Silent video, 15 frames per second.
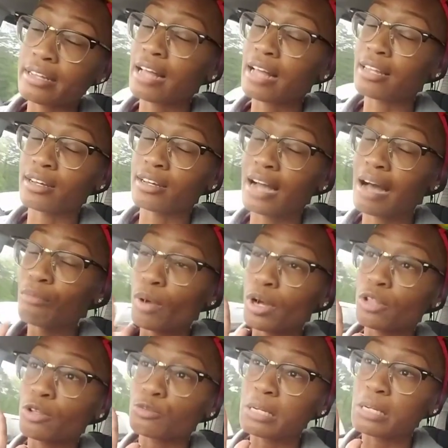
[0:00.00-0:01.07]
And look, I'm one
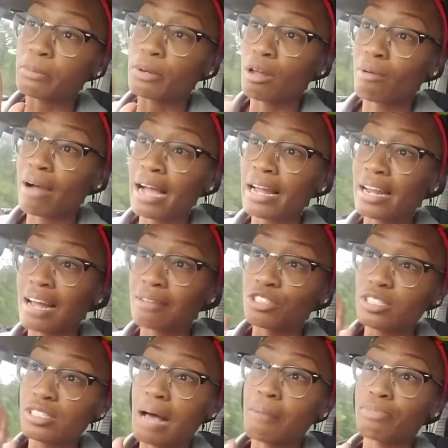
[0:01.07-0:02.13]
of those people, all right? And I
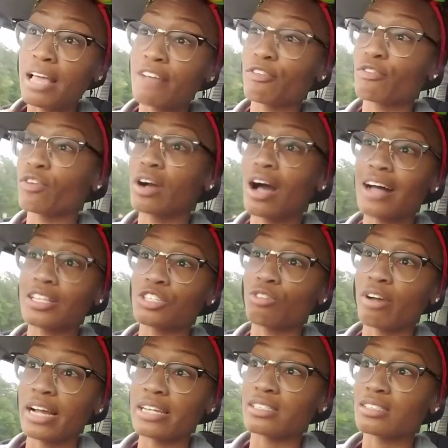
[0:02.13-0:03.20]
just, I'm thankful for God's
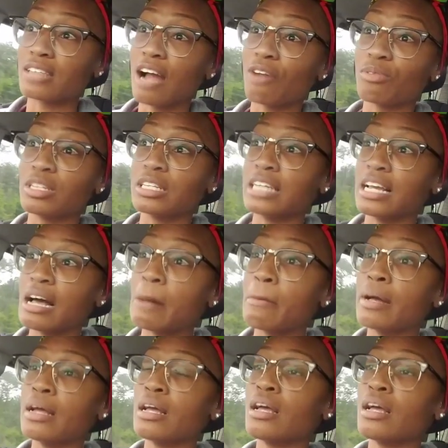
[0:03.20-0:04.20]
grace. I really am.